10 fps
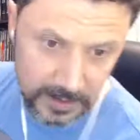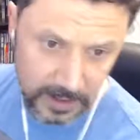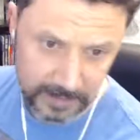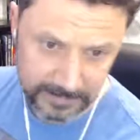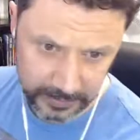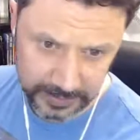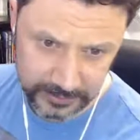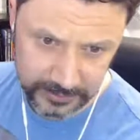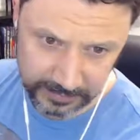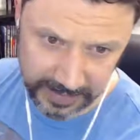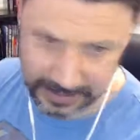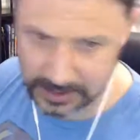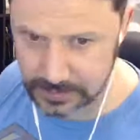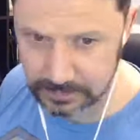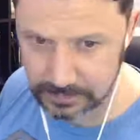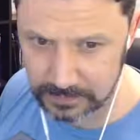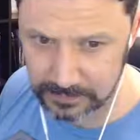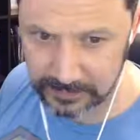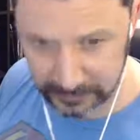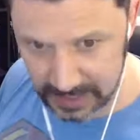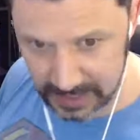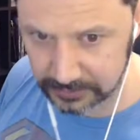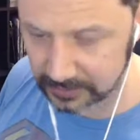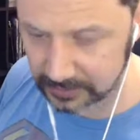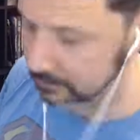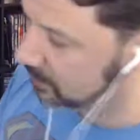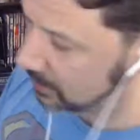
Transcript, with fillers: a very sort of Asian flavor to them,